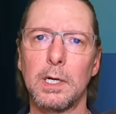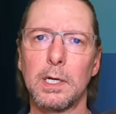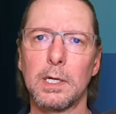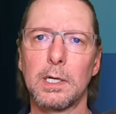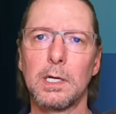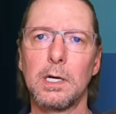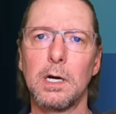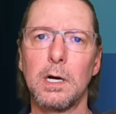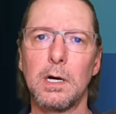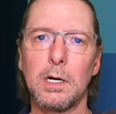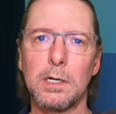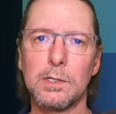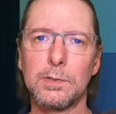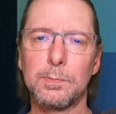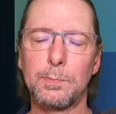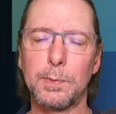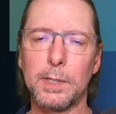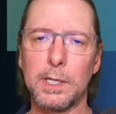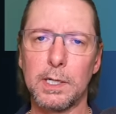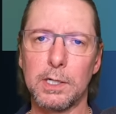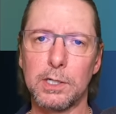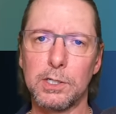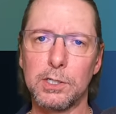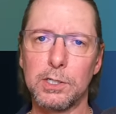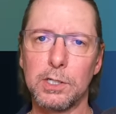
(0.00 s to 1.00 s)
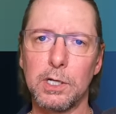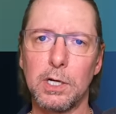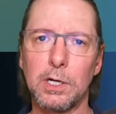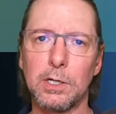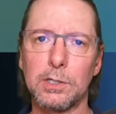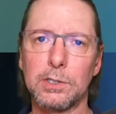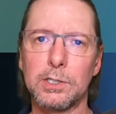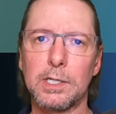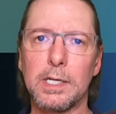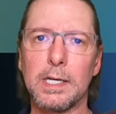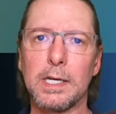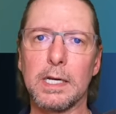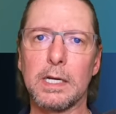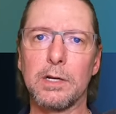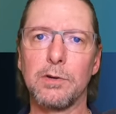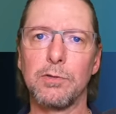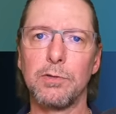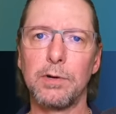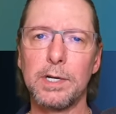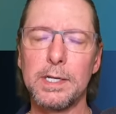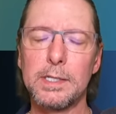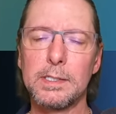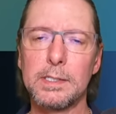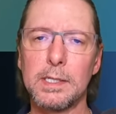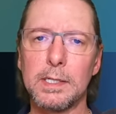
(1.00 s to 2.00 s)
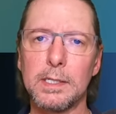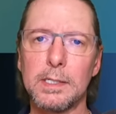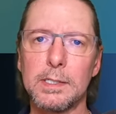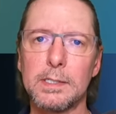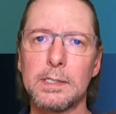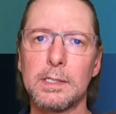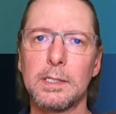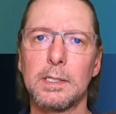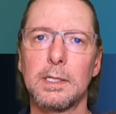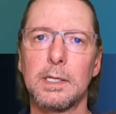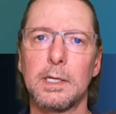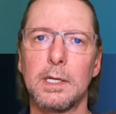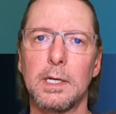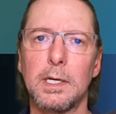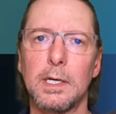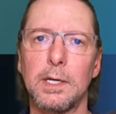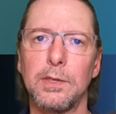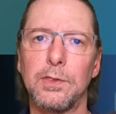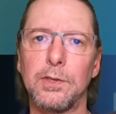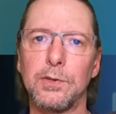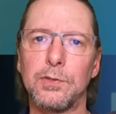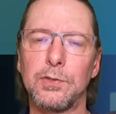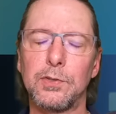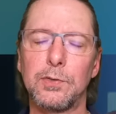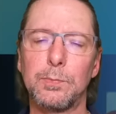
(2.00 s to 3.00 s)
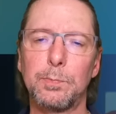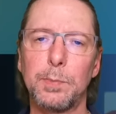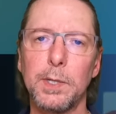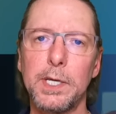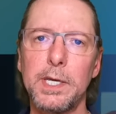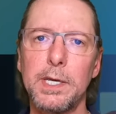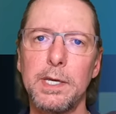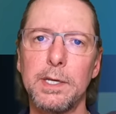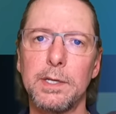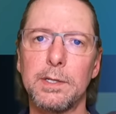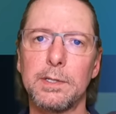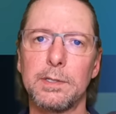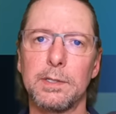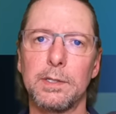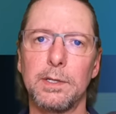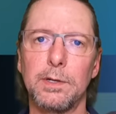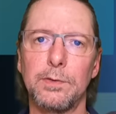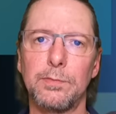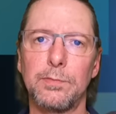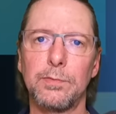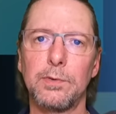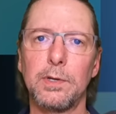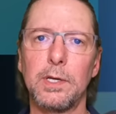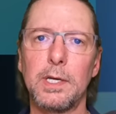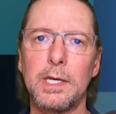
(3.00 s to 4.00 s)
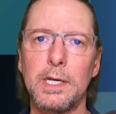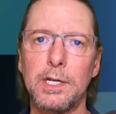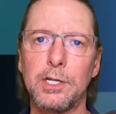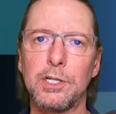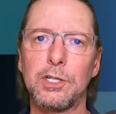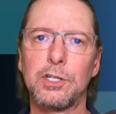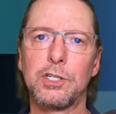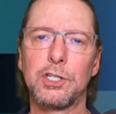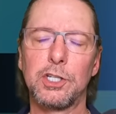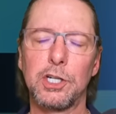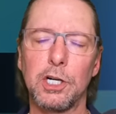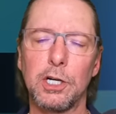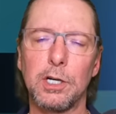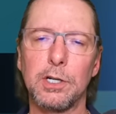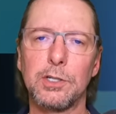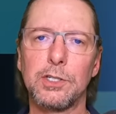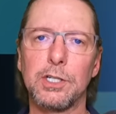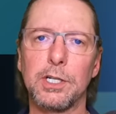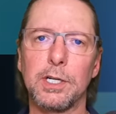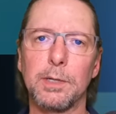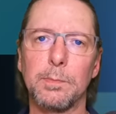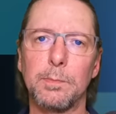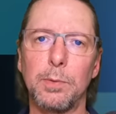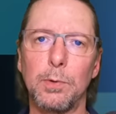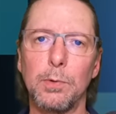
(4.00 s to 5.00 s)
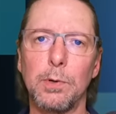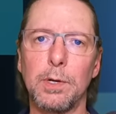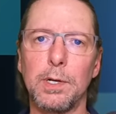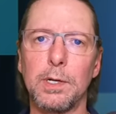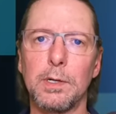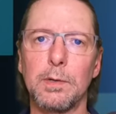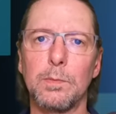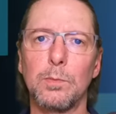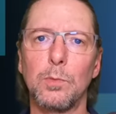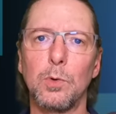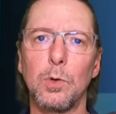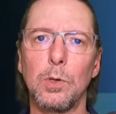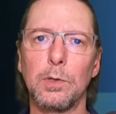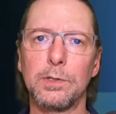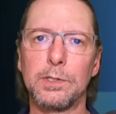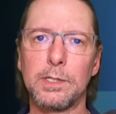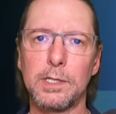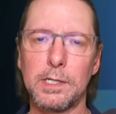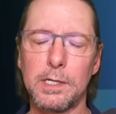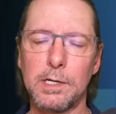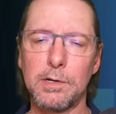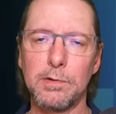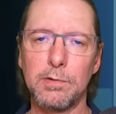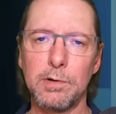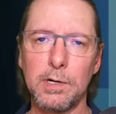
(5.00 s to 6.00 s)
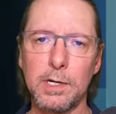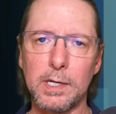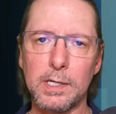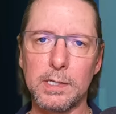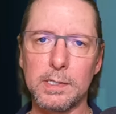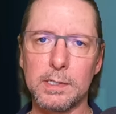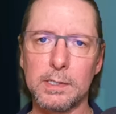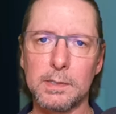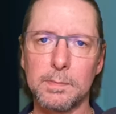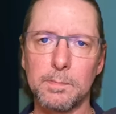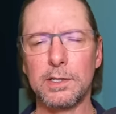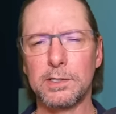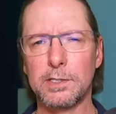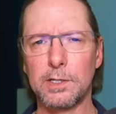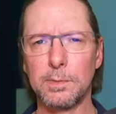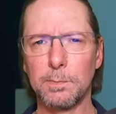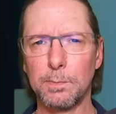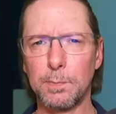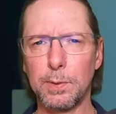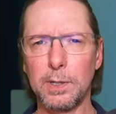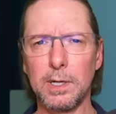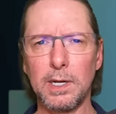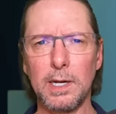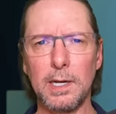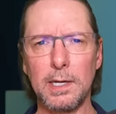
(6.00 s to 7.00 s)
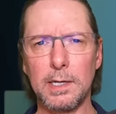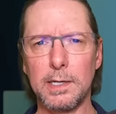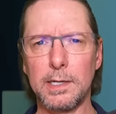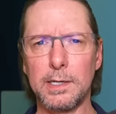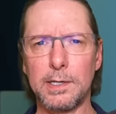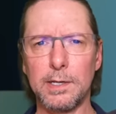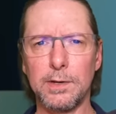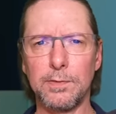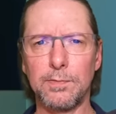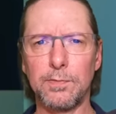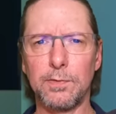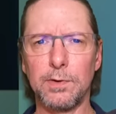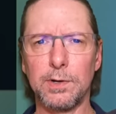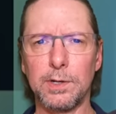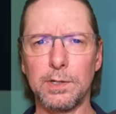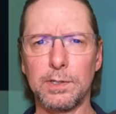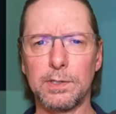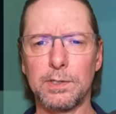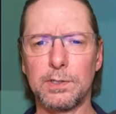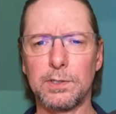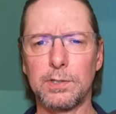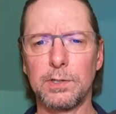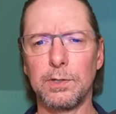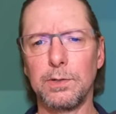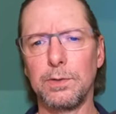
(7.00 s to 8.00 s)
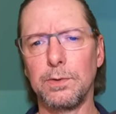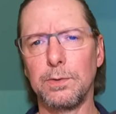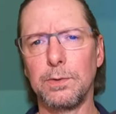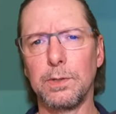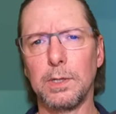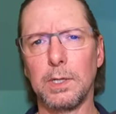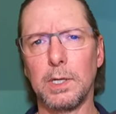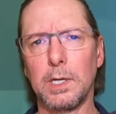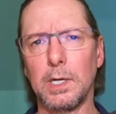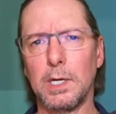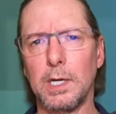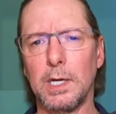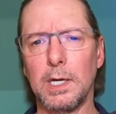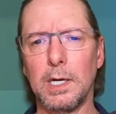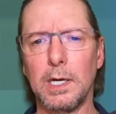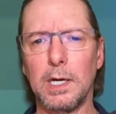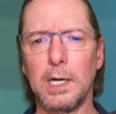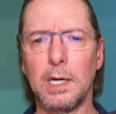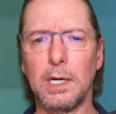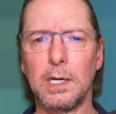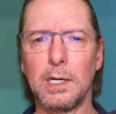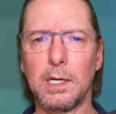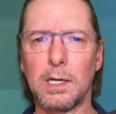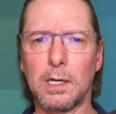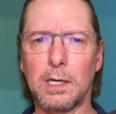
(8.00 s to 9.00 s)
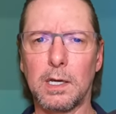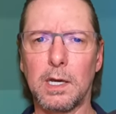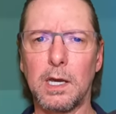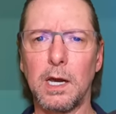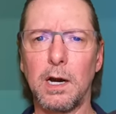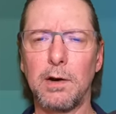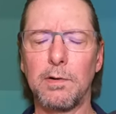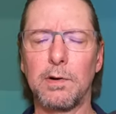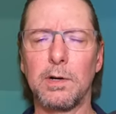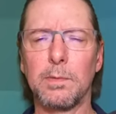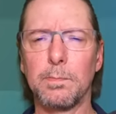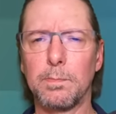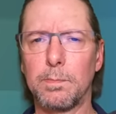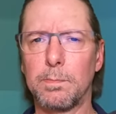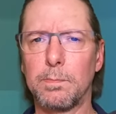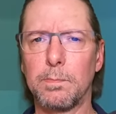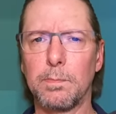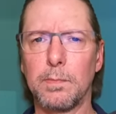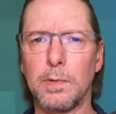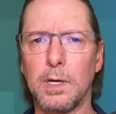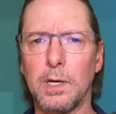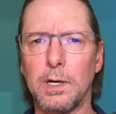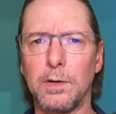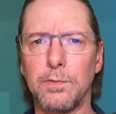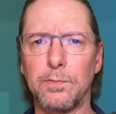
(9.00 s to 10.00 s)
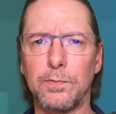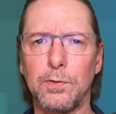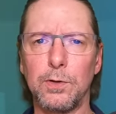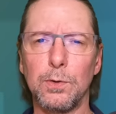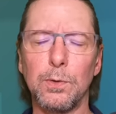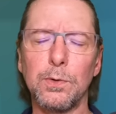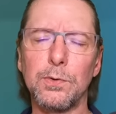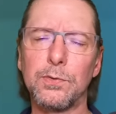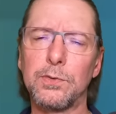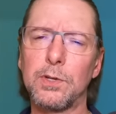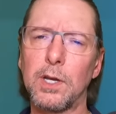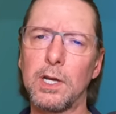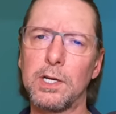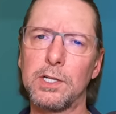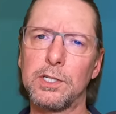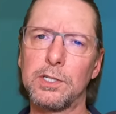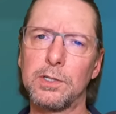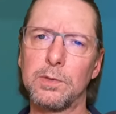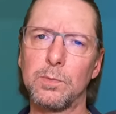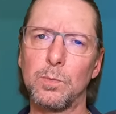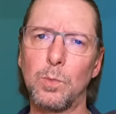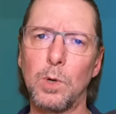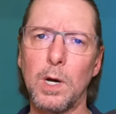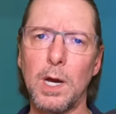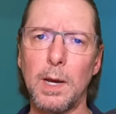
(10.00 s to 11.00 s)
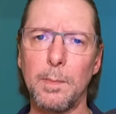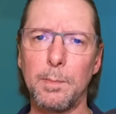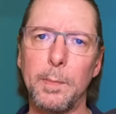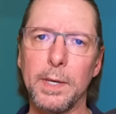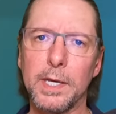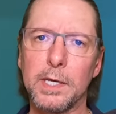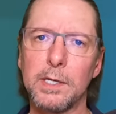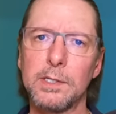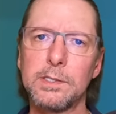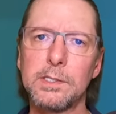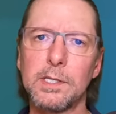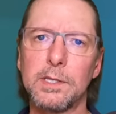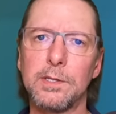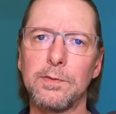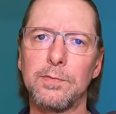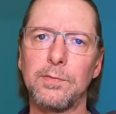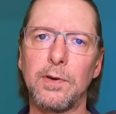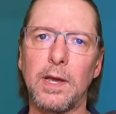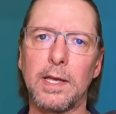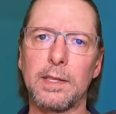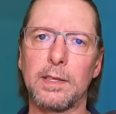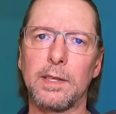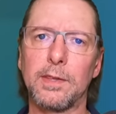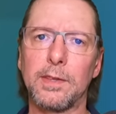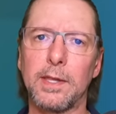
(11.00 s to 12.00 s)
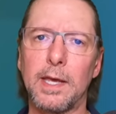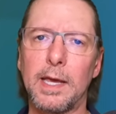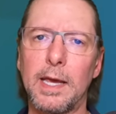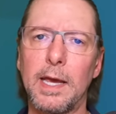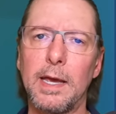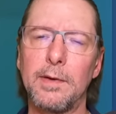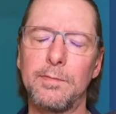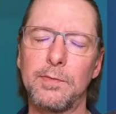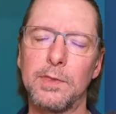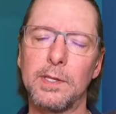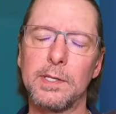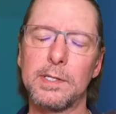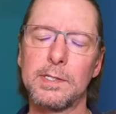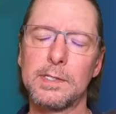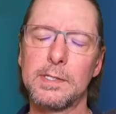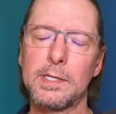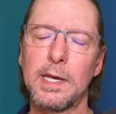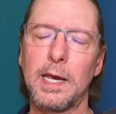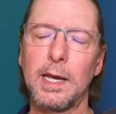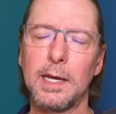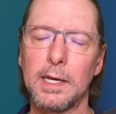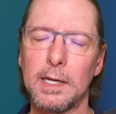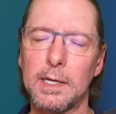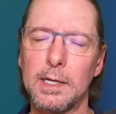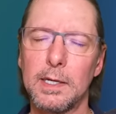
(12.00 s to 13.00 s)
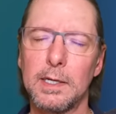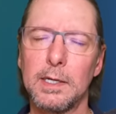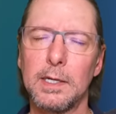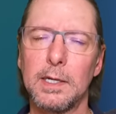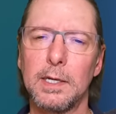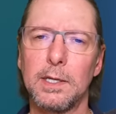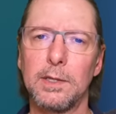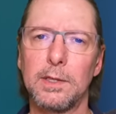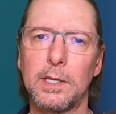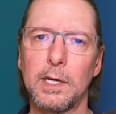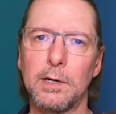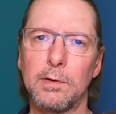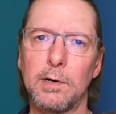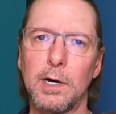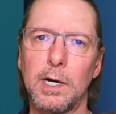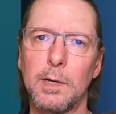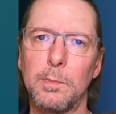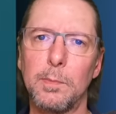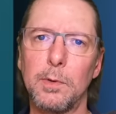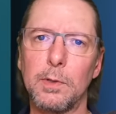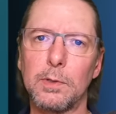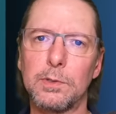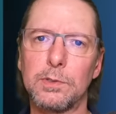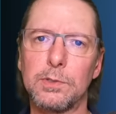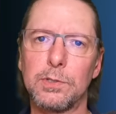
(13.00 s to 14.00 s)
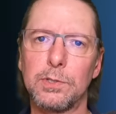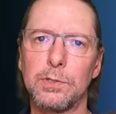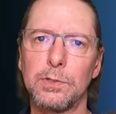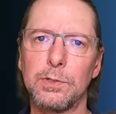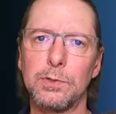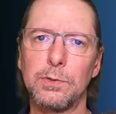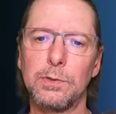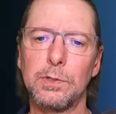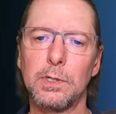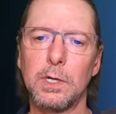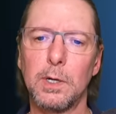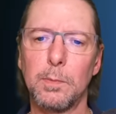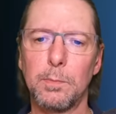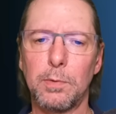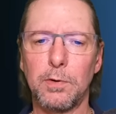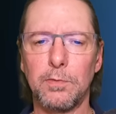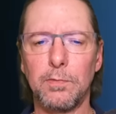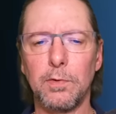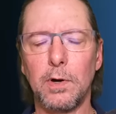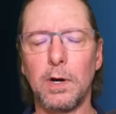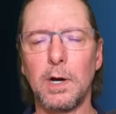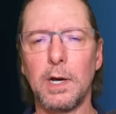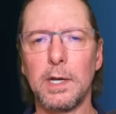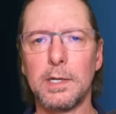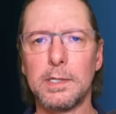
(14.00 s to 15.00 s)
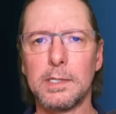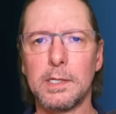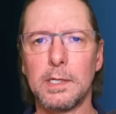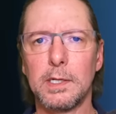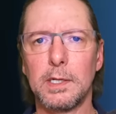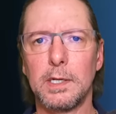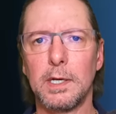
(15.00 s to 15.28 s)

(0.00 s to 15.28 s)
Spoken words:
cars being charged increases, the speed of each charging point will decrease. It's completely different to a current fuel station, where because of the fact that they have this tank, they're able to provide